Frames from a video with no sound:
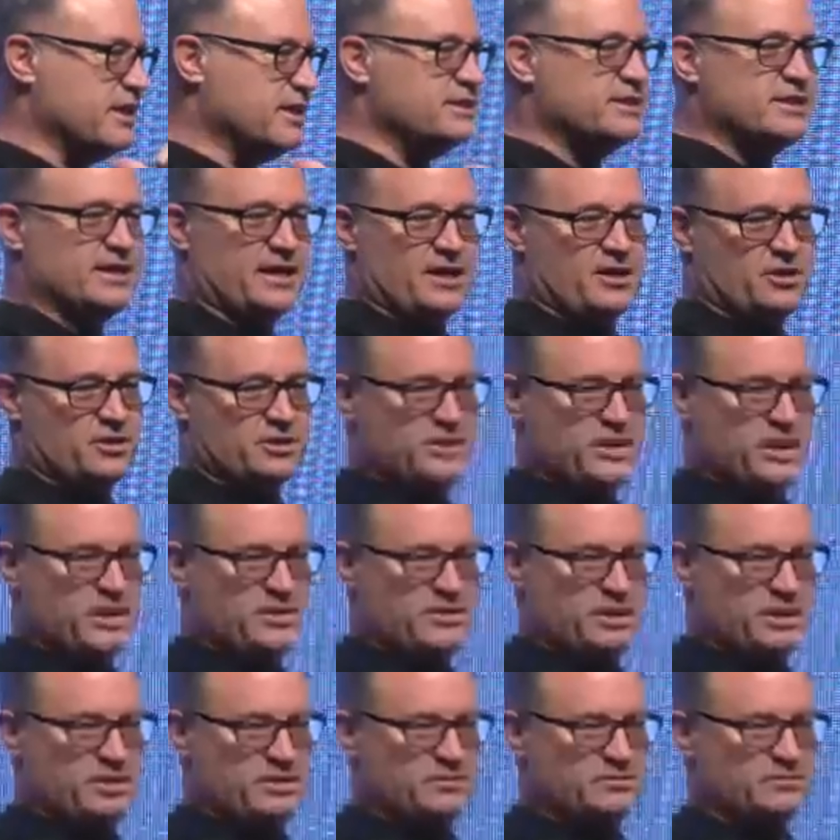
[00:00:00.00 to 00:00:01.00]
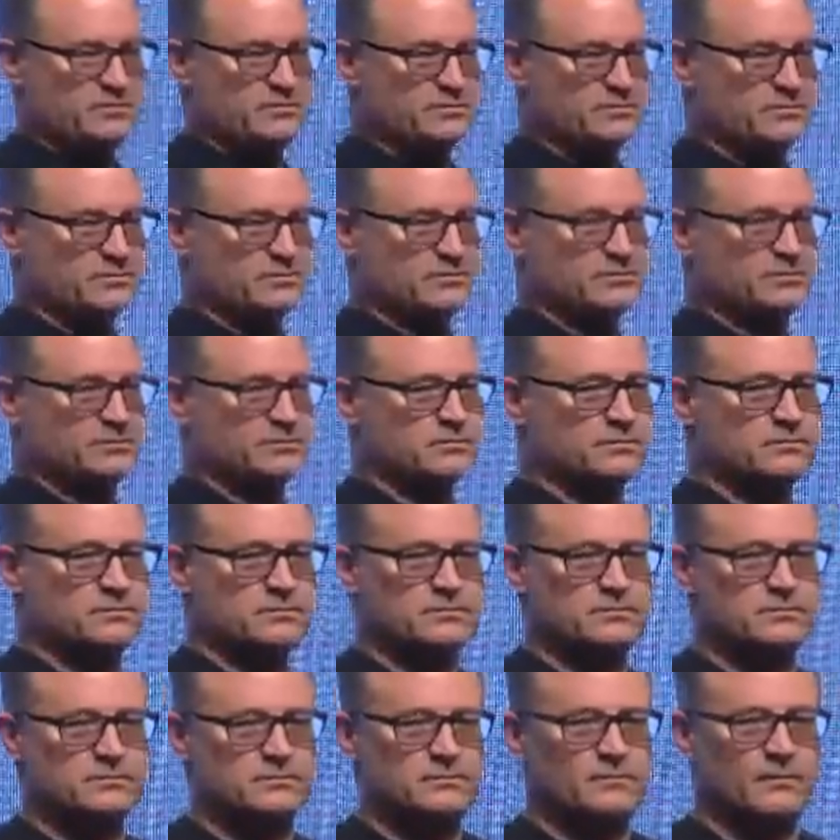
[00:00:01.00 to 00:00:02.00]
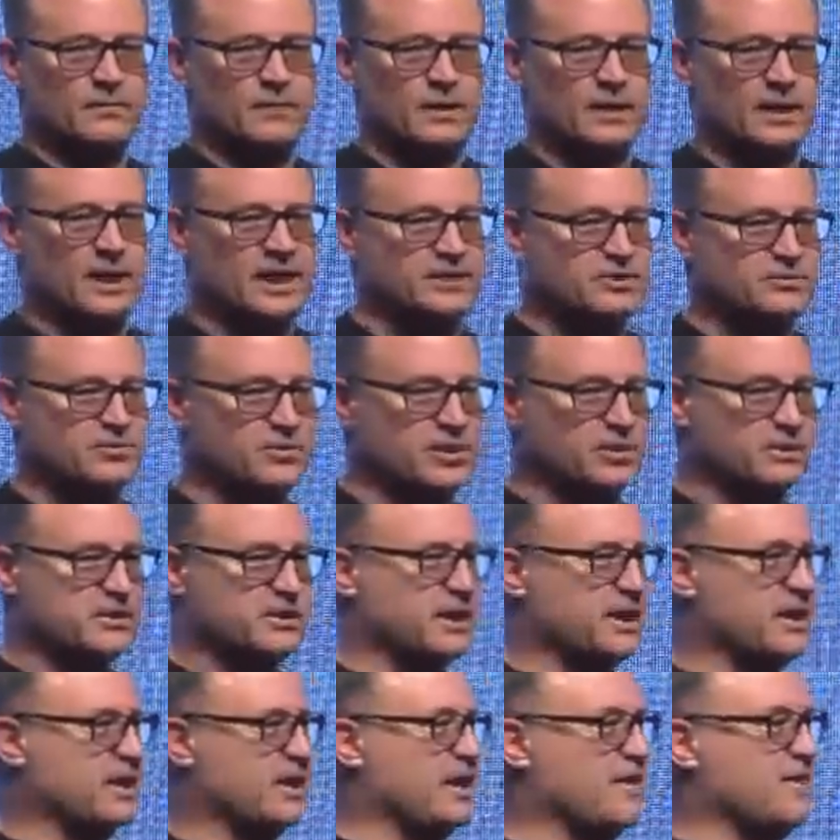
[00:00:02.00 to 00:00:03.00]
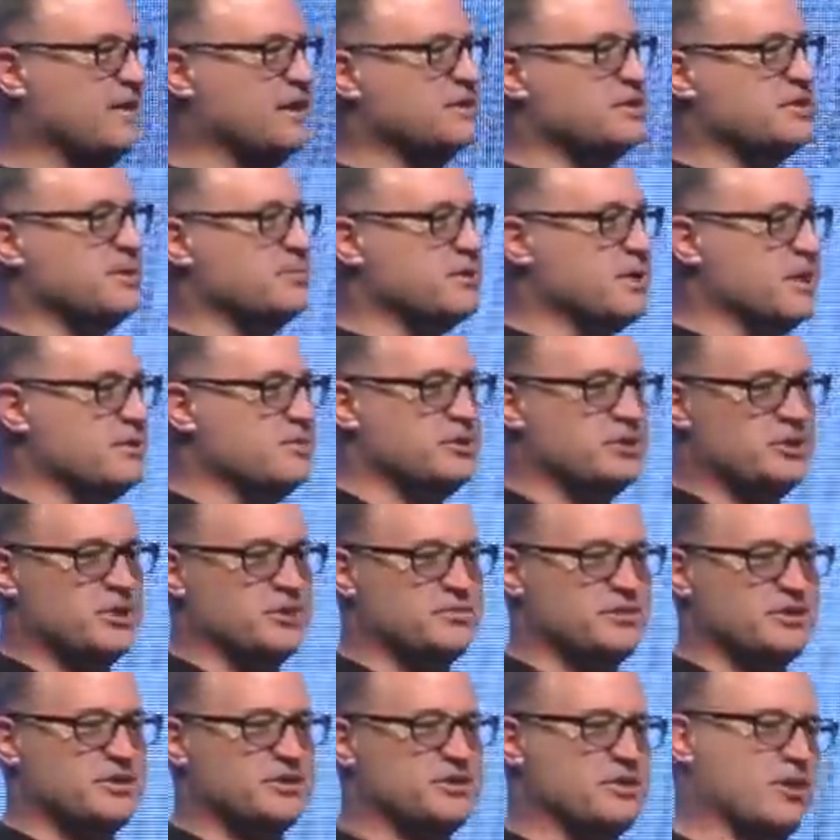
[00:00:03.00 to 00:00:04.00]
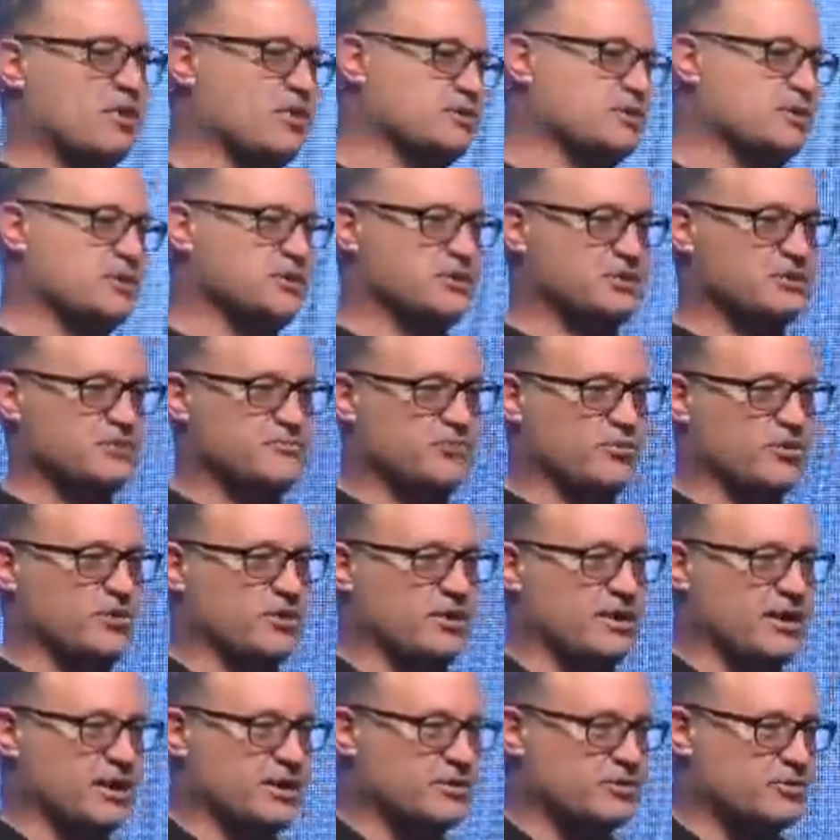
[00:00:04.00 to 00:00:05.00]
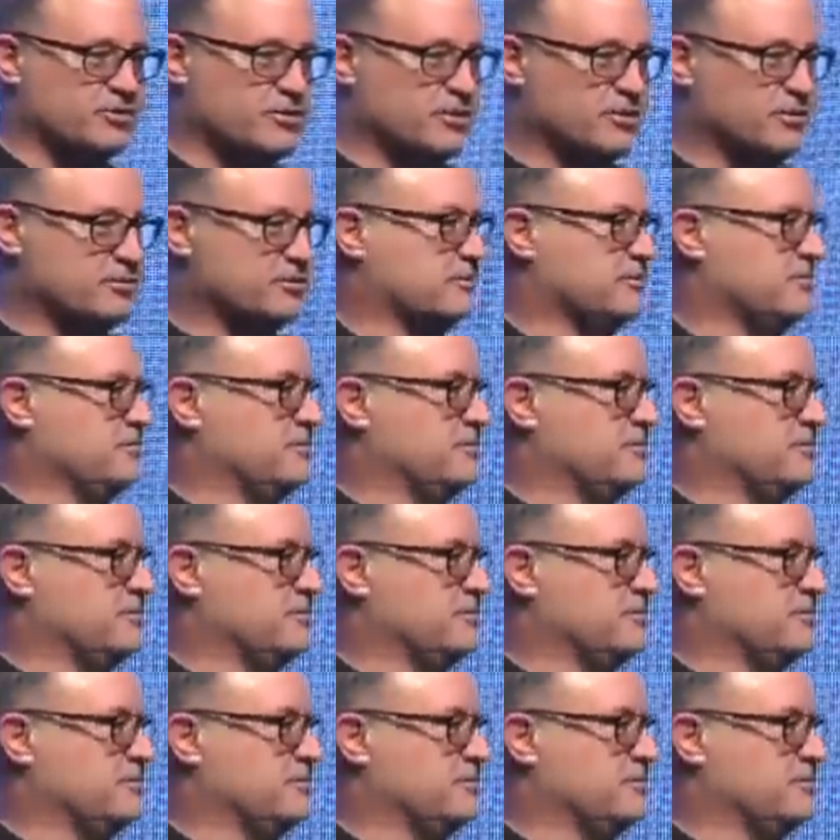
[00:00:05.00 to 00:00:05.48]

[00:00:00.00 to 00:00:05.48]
is the entertainment. That's built in. And then sometimes chips and salsa just for extra.